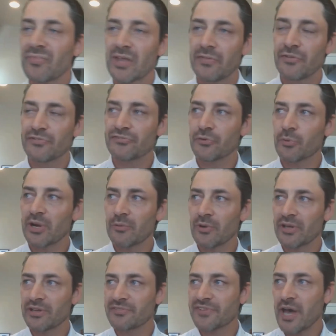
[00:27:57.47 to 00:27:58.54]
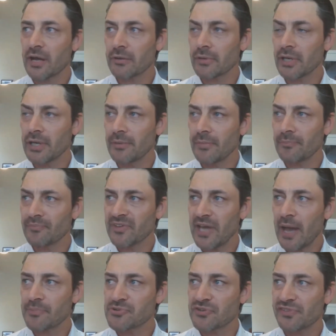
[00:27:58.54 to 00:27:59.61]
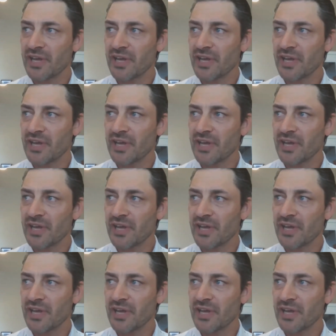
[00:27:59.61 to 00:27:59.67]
The story really captures